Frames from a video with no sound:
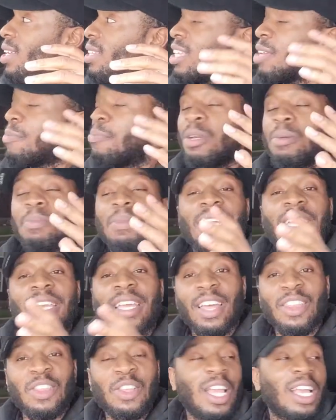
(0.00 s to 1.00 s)
they put them
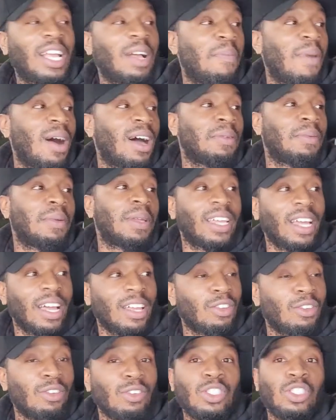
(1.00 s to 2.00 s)
together, they combine them
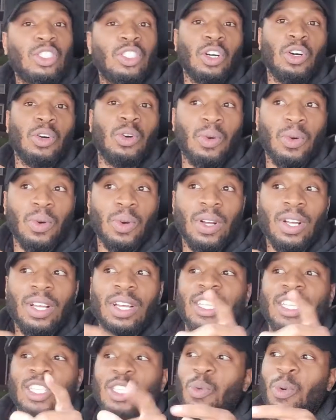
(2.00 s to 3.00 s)
together, so
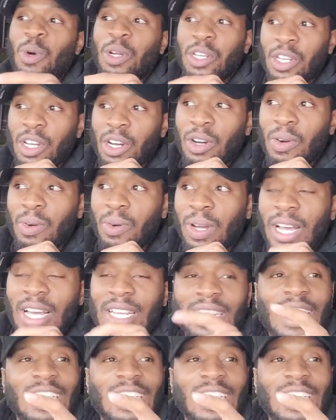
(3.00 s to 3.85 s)
you wouldn't know.